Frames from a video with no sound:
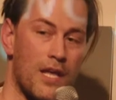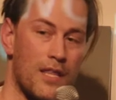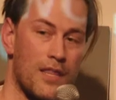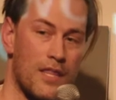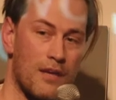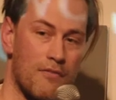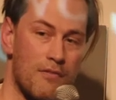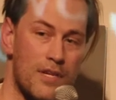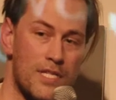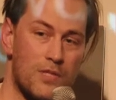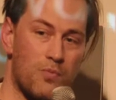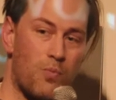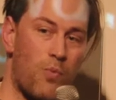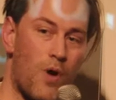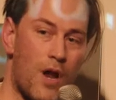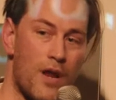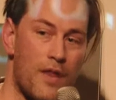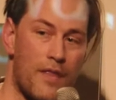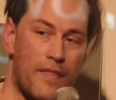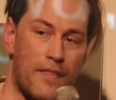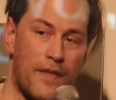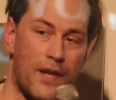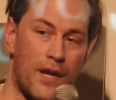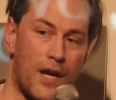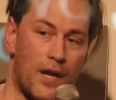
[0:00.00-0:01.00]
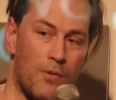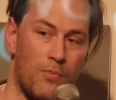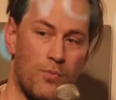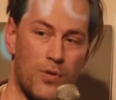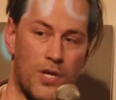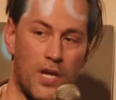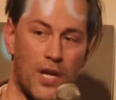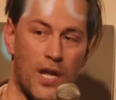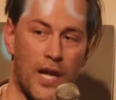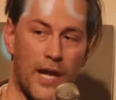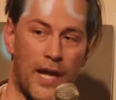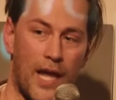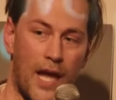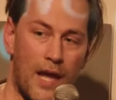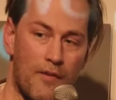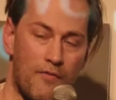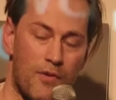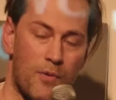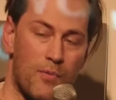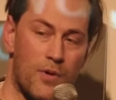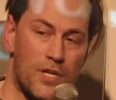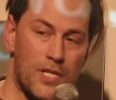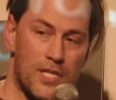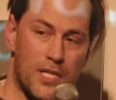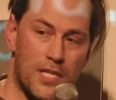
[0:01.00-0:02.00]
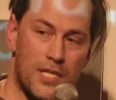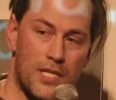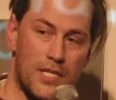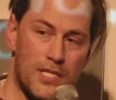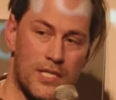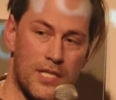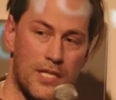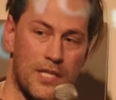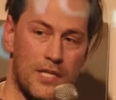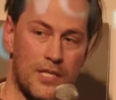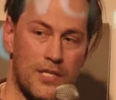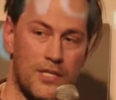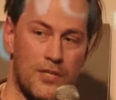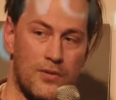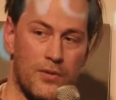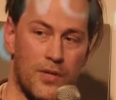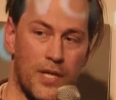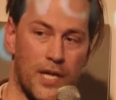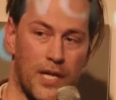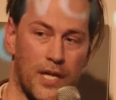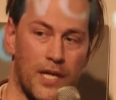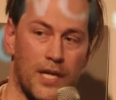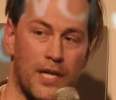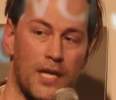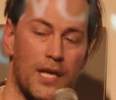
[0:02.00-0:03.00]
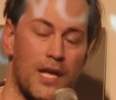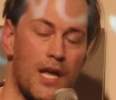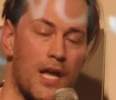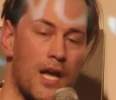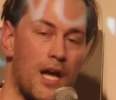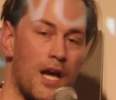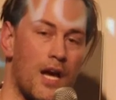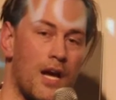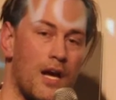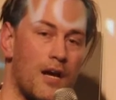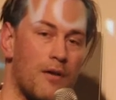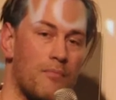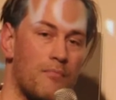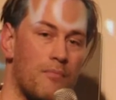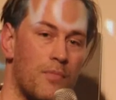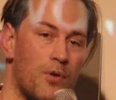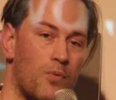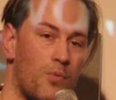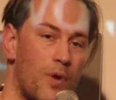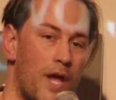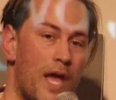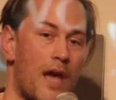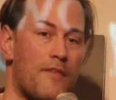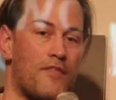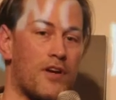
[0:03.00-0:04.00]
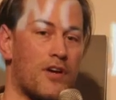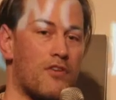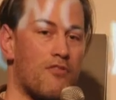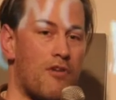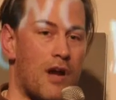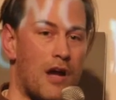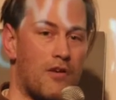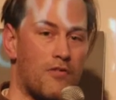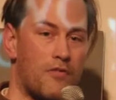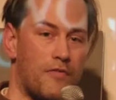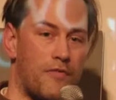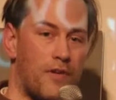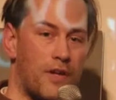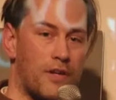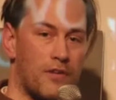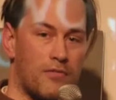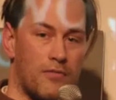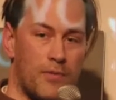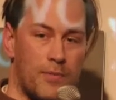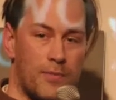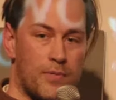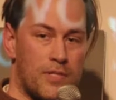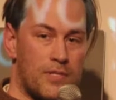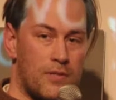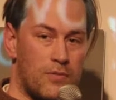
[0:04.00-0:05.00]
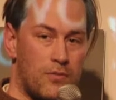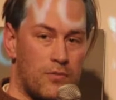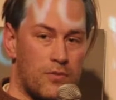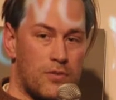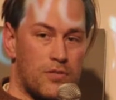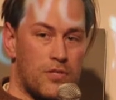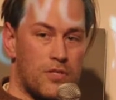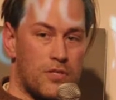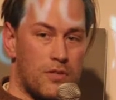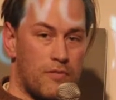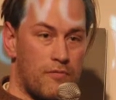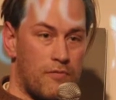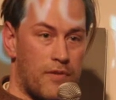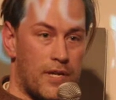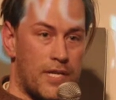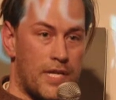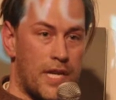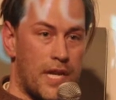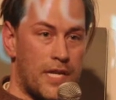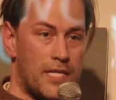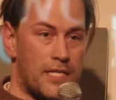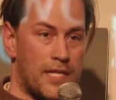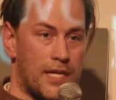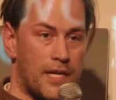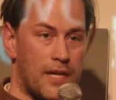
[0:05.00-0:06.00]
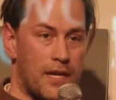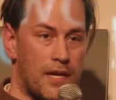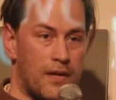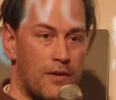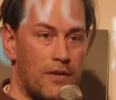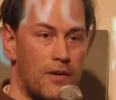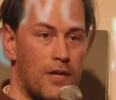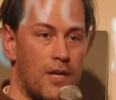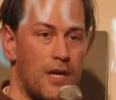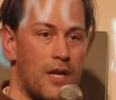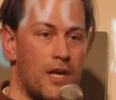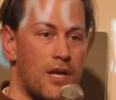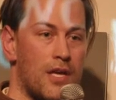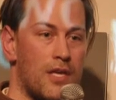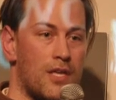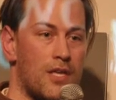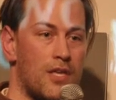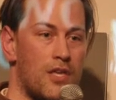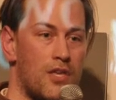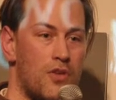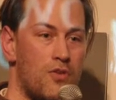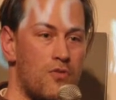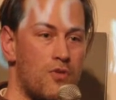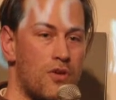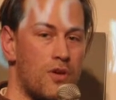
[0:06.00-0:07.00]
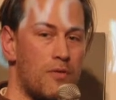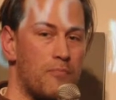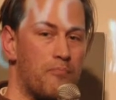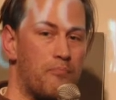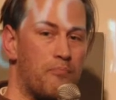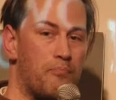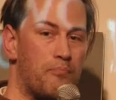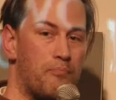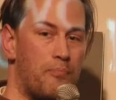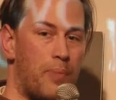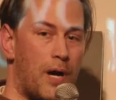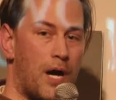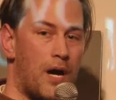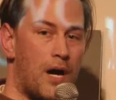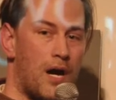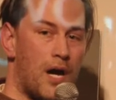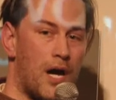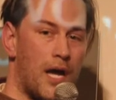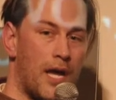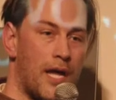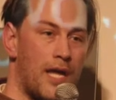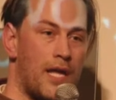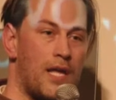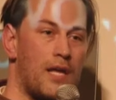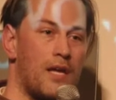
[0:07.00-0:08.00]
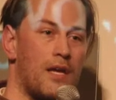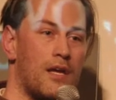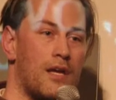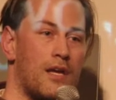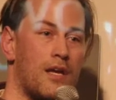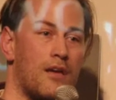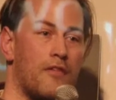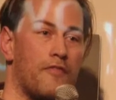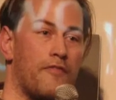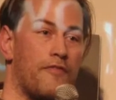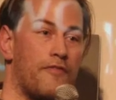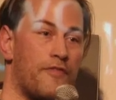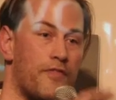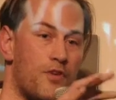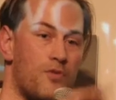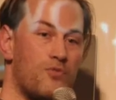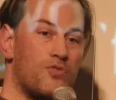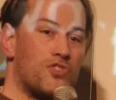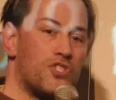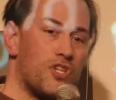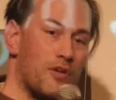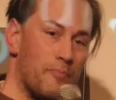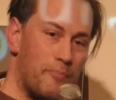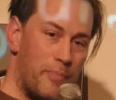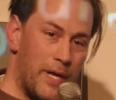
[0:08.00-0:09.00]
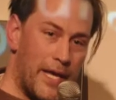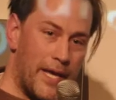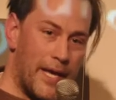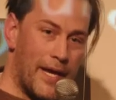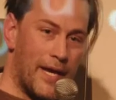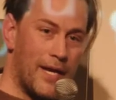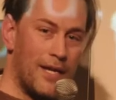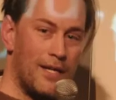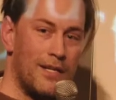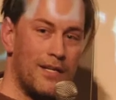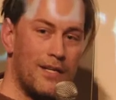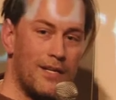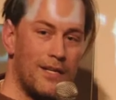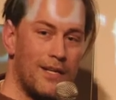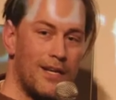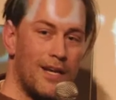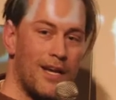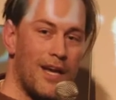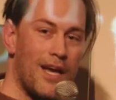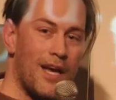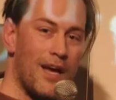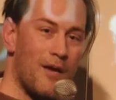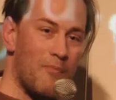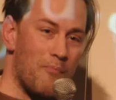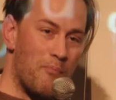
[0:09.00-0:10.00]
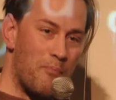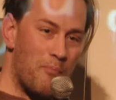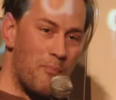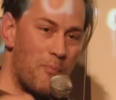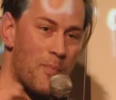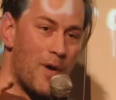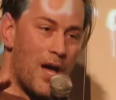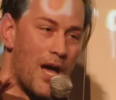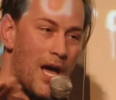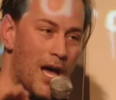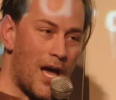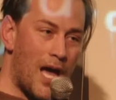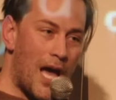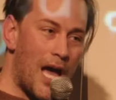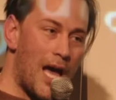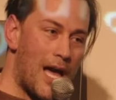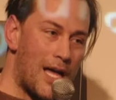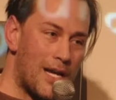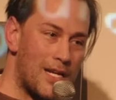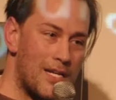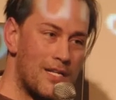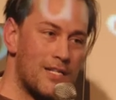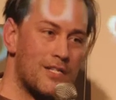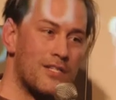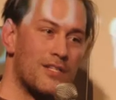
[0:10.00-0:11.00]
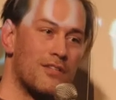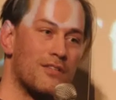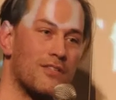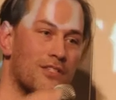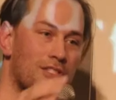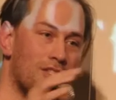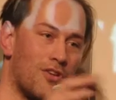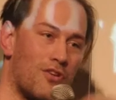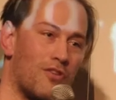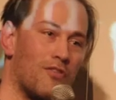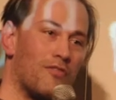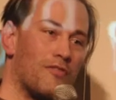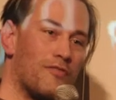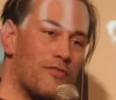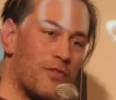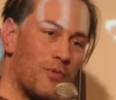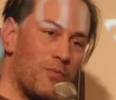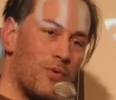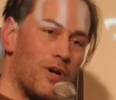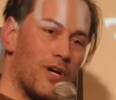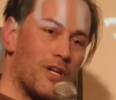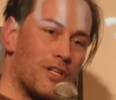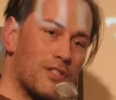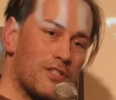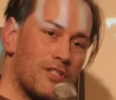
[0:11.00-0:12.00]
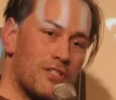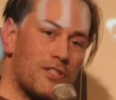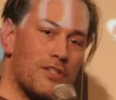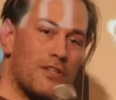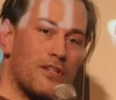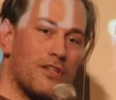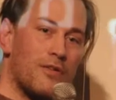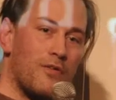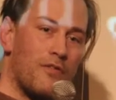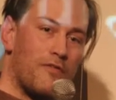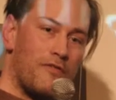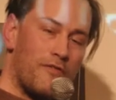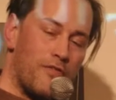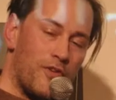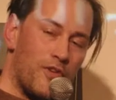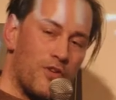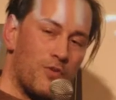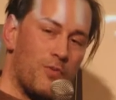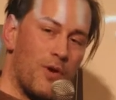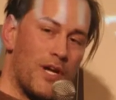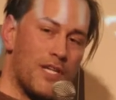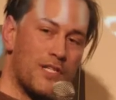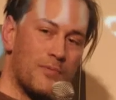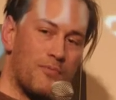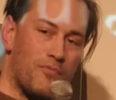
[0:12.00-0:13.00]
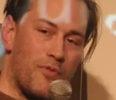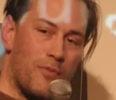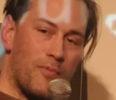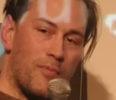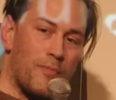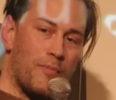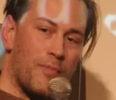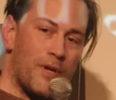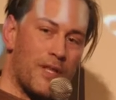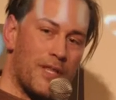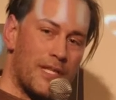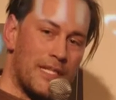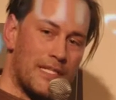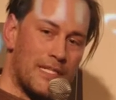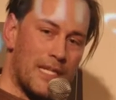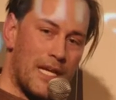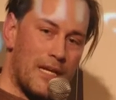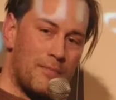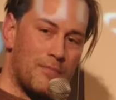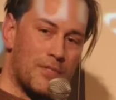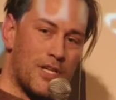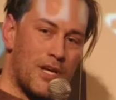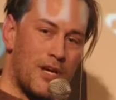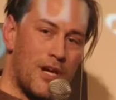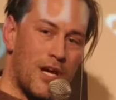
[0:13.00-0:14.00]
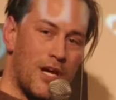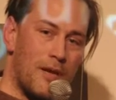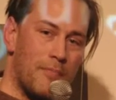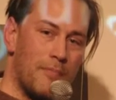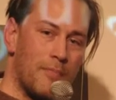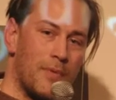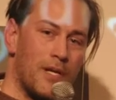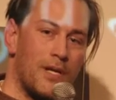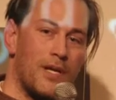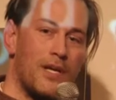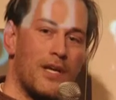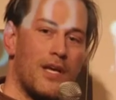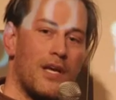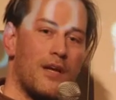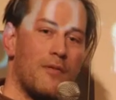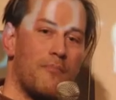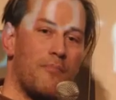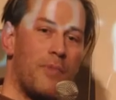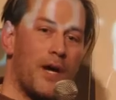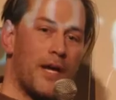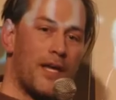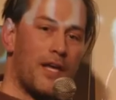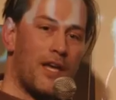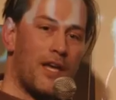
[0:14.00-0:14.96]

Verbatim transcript: There is one thing I would like everyone to consider doing. Um, we have a crowdfunder, it was launched three days ago. You can buy future beer and solve the world's food waste problem at the same time by